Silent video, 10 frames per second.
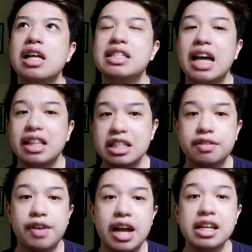
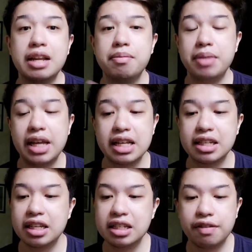satisfied. And me
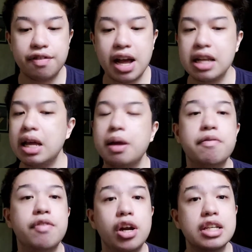as a D C fan, I
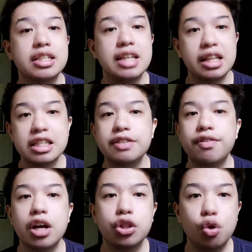am very
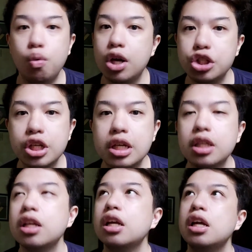satisfied to watch it,